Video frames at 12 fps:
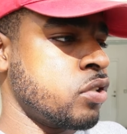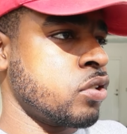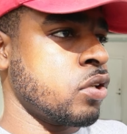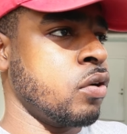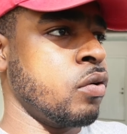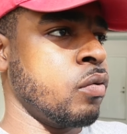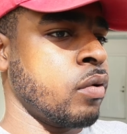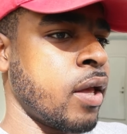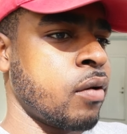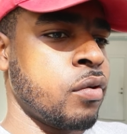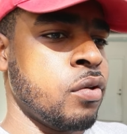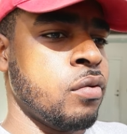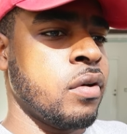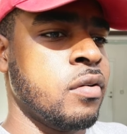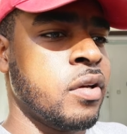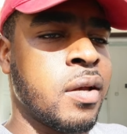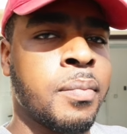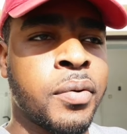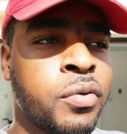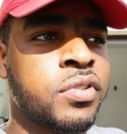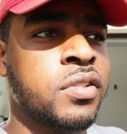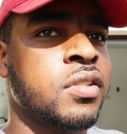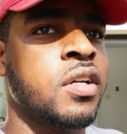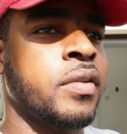so like when you hit
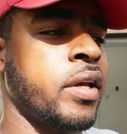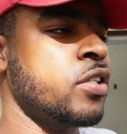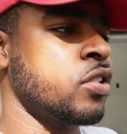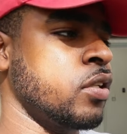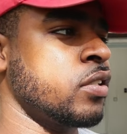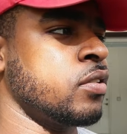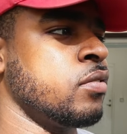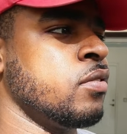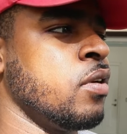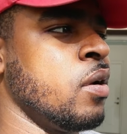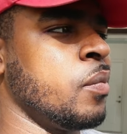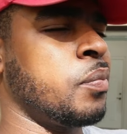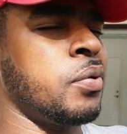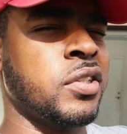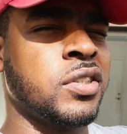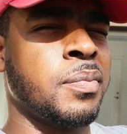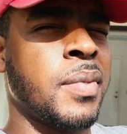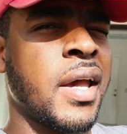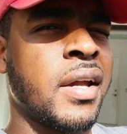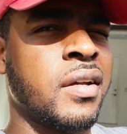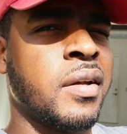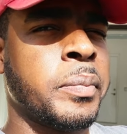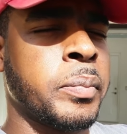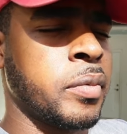boosts and stuff, the engine doesn't push back,
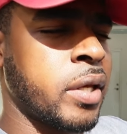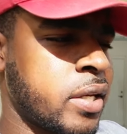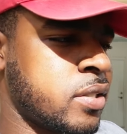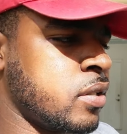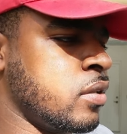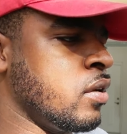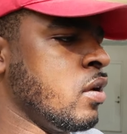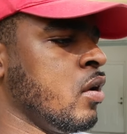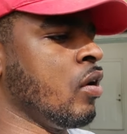I'm guessing.